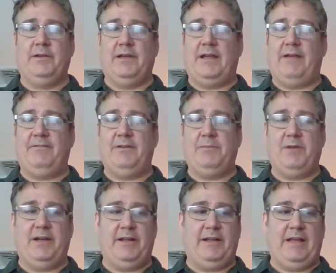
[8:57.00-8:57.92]

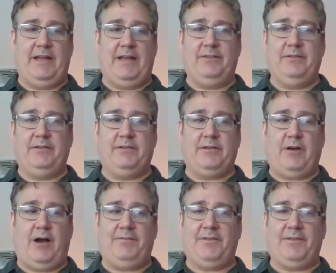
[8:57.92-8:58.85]
Everybody had
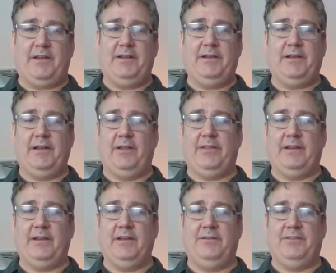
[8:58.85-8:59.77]
coffee, you know, they
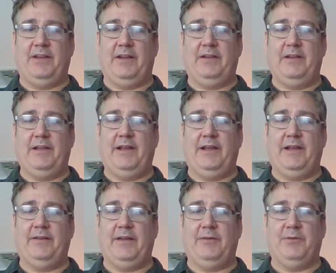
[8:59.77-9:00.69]
loved it
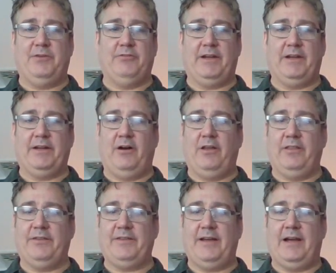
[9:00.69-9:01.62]
and they would drink it all
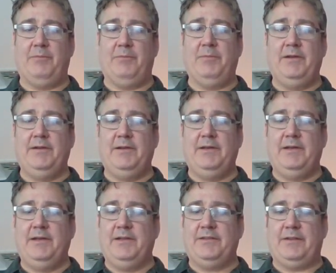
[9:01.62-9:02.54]
the time.
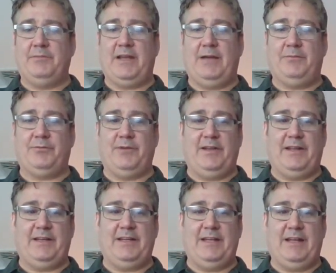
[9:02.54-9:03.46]
Sometimes when they
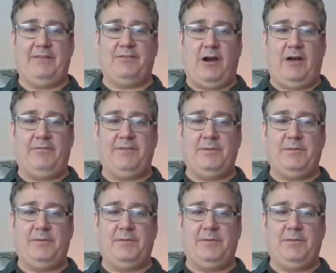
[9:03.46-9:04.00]
didn't have coffee